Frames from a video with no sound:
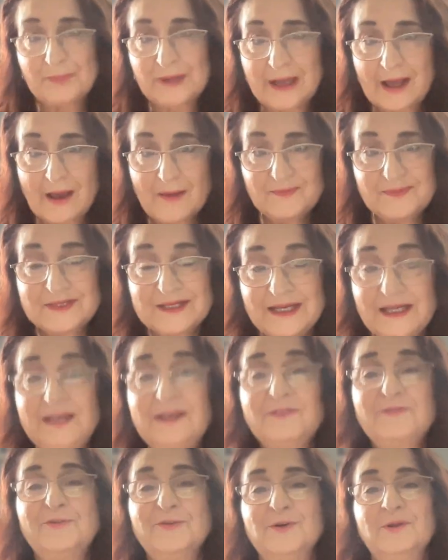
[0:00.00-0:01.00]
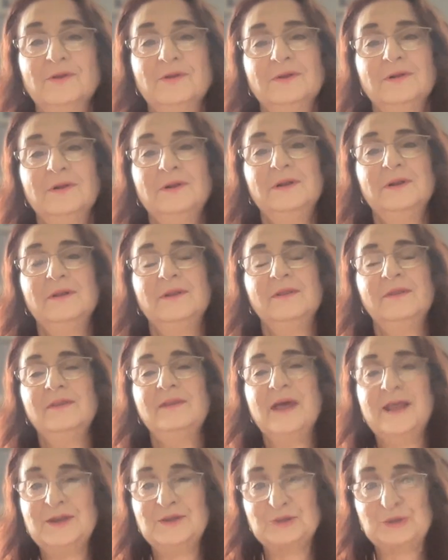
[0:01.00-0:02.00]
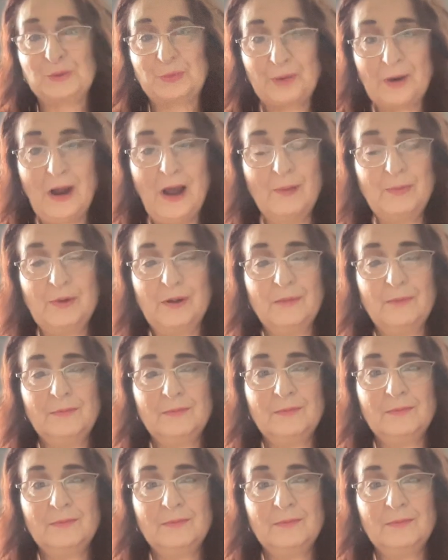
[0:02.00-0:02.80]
becomes evil, then it's a problem.